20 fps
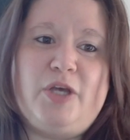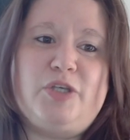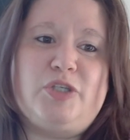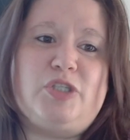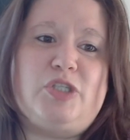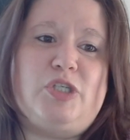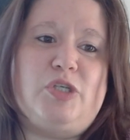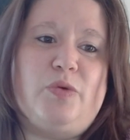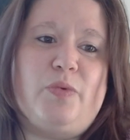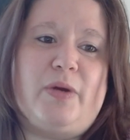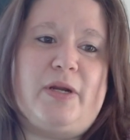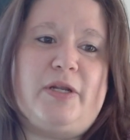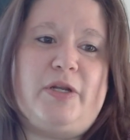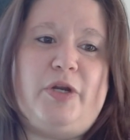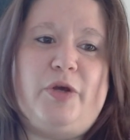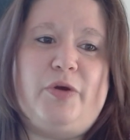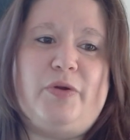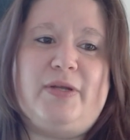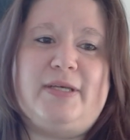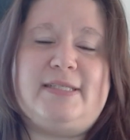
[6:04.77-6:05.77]
So you want to
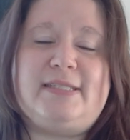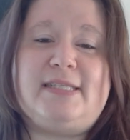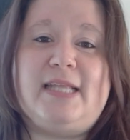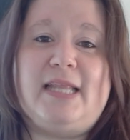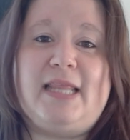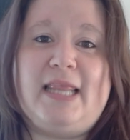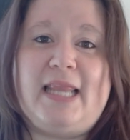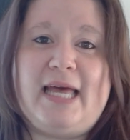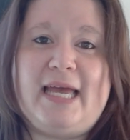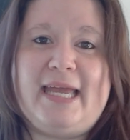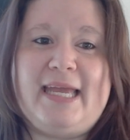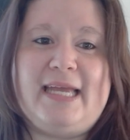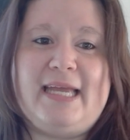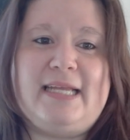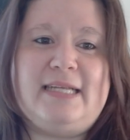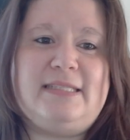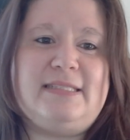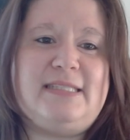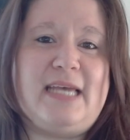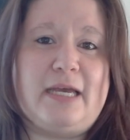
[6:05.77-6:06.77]
notice the
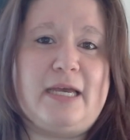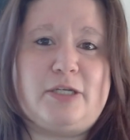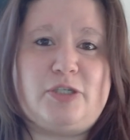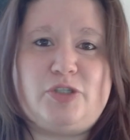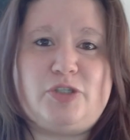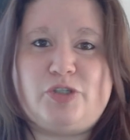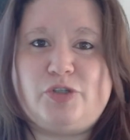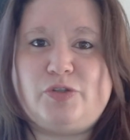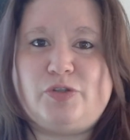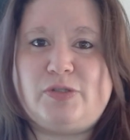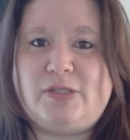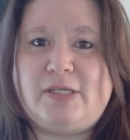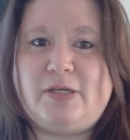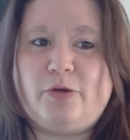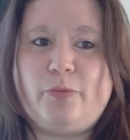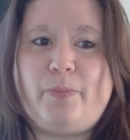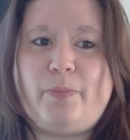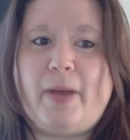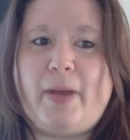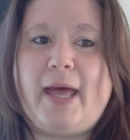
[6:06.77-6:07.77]
light, textures
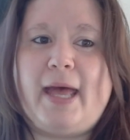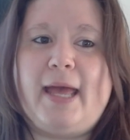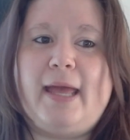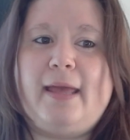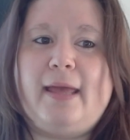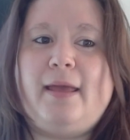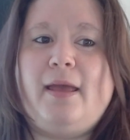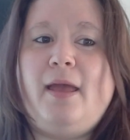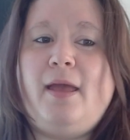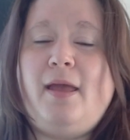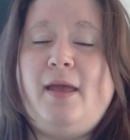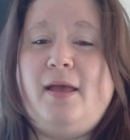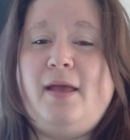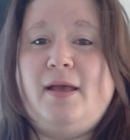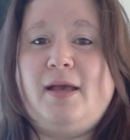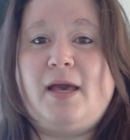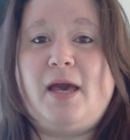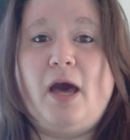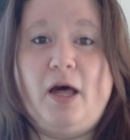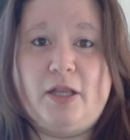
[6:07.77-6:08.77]
nearby,
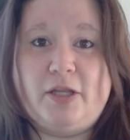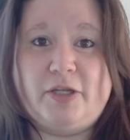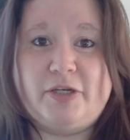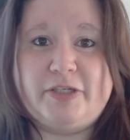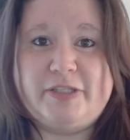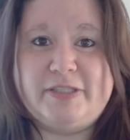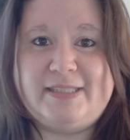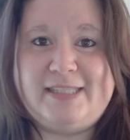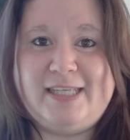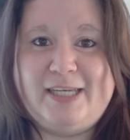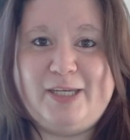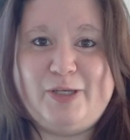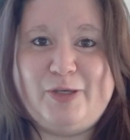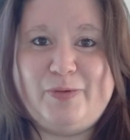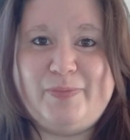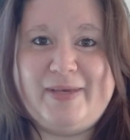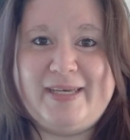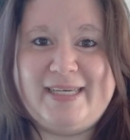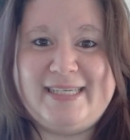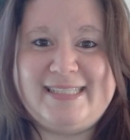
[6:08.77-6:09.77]
colors that you
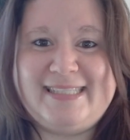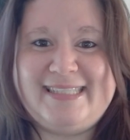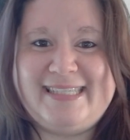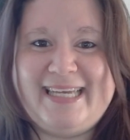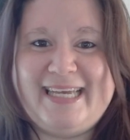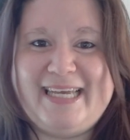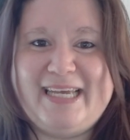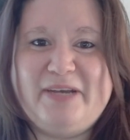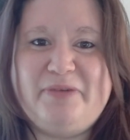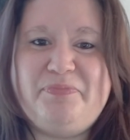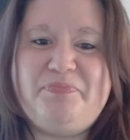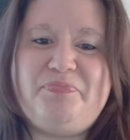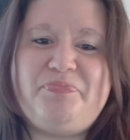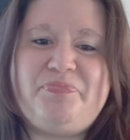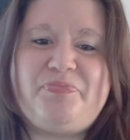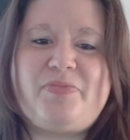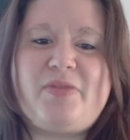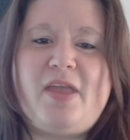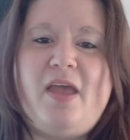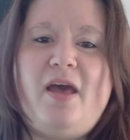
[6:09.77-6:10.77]
may see.
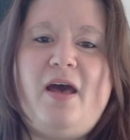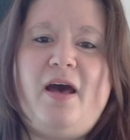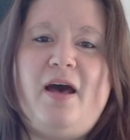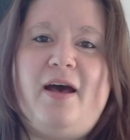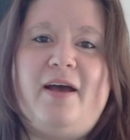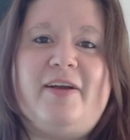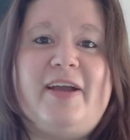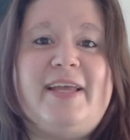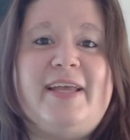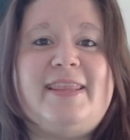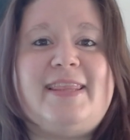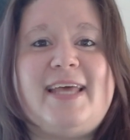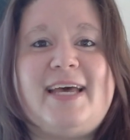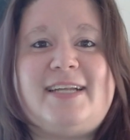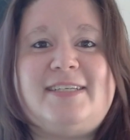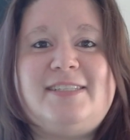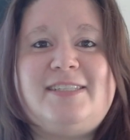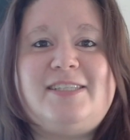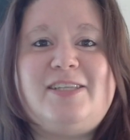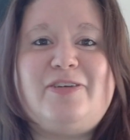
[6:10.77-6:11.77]
All right, that
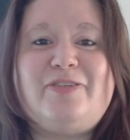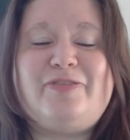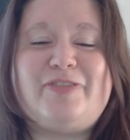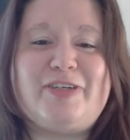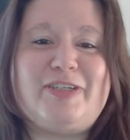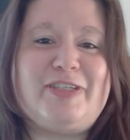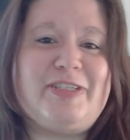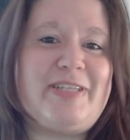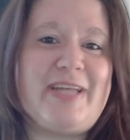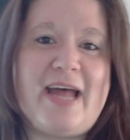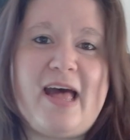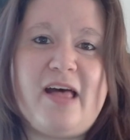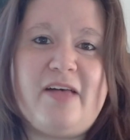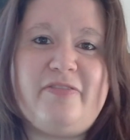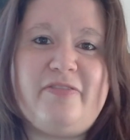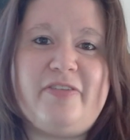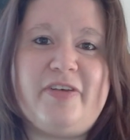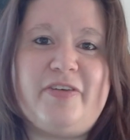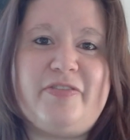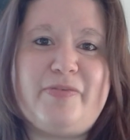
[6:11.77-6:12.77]
is the first
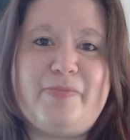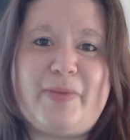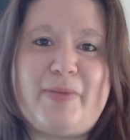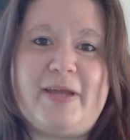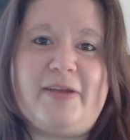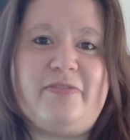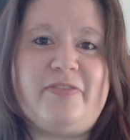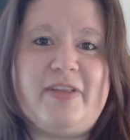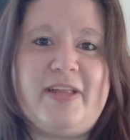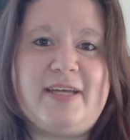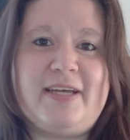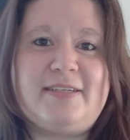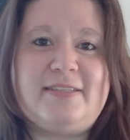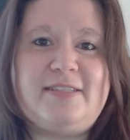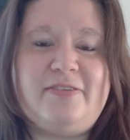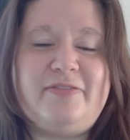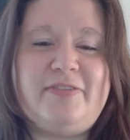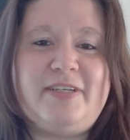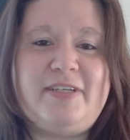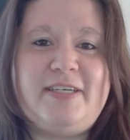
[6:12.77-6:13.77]
half of the mindful
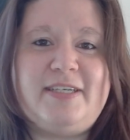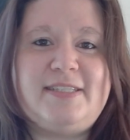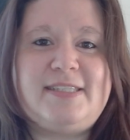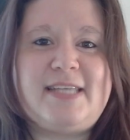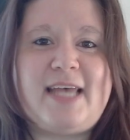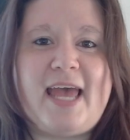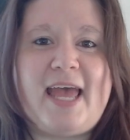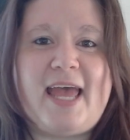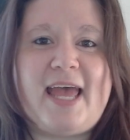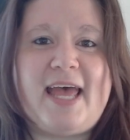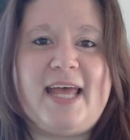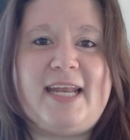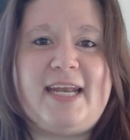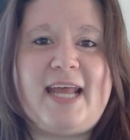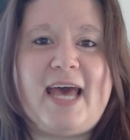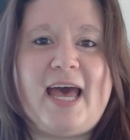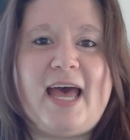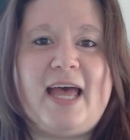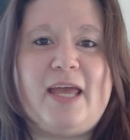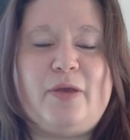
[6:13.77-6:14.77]
activities, and
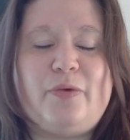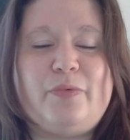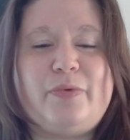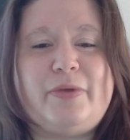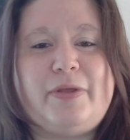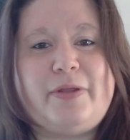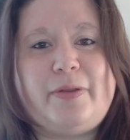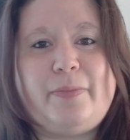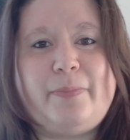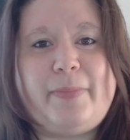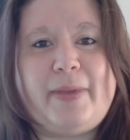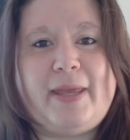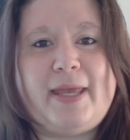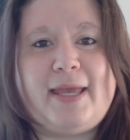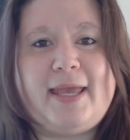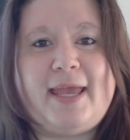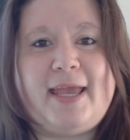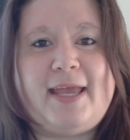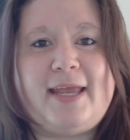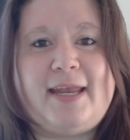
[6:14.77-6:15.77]
I will
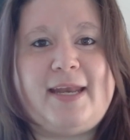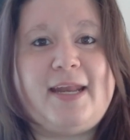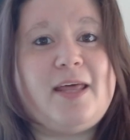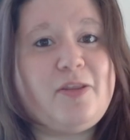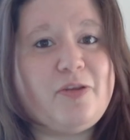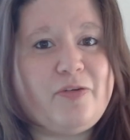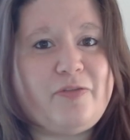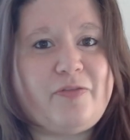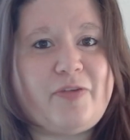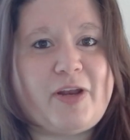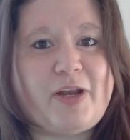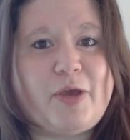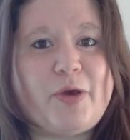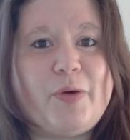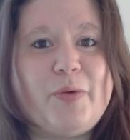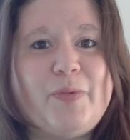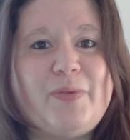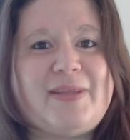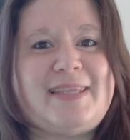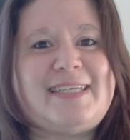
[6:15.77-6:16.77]
make another
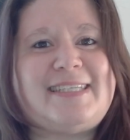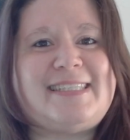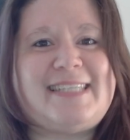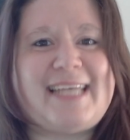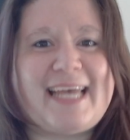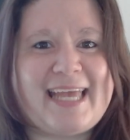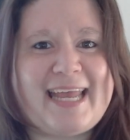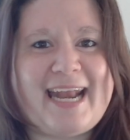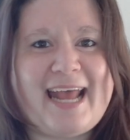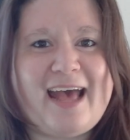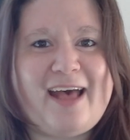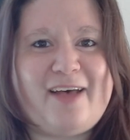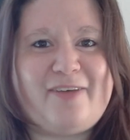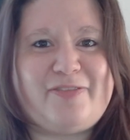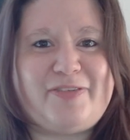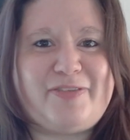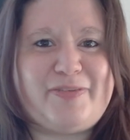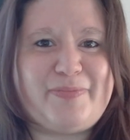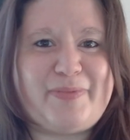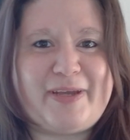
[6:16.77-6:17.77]
video with the second half
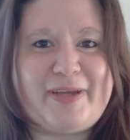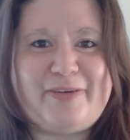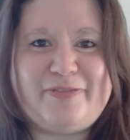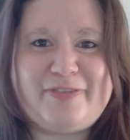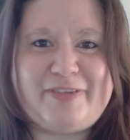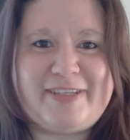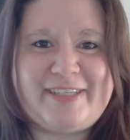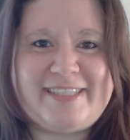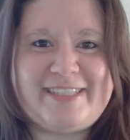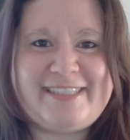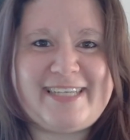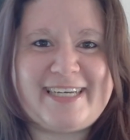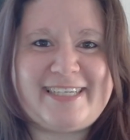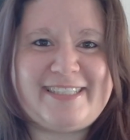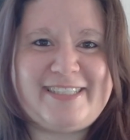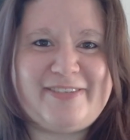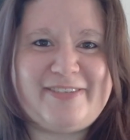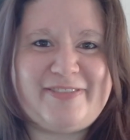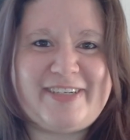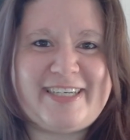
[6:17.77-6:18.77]
of the mindfulness
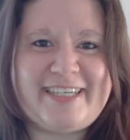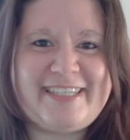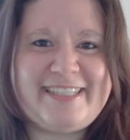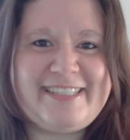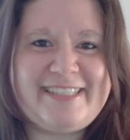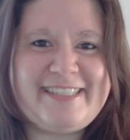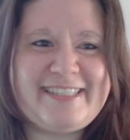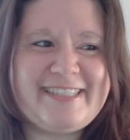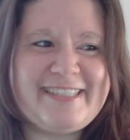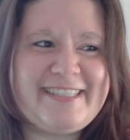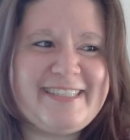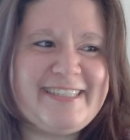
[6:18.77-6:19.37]
activities.